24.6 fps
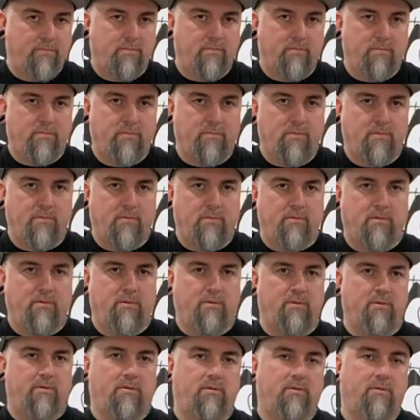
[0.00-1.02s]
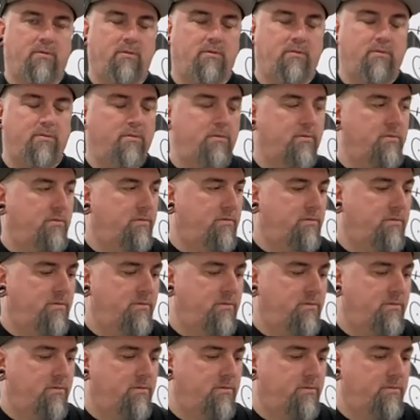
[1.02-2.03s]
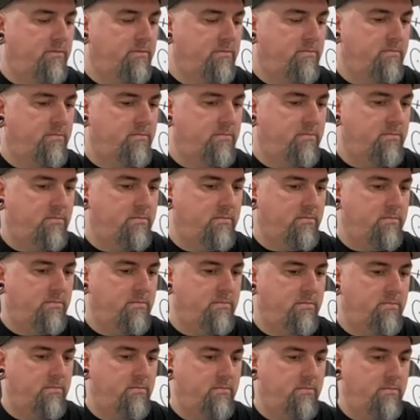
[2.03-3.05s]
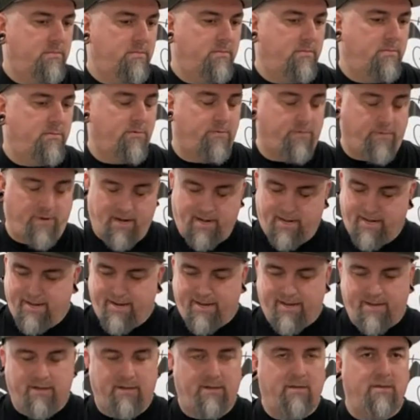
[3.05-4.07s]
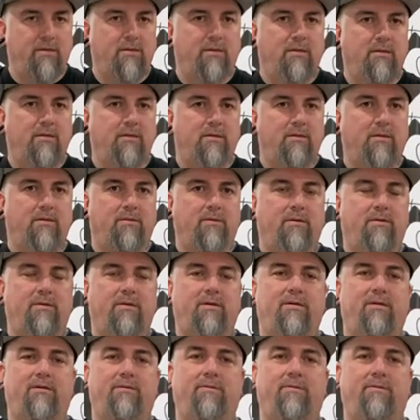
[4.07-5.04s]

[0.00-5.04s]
No words are spoken by the person on screen.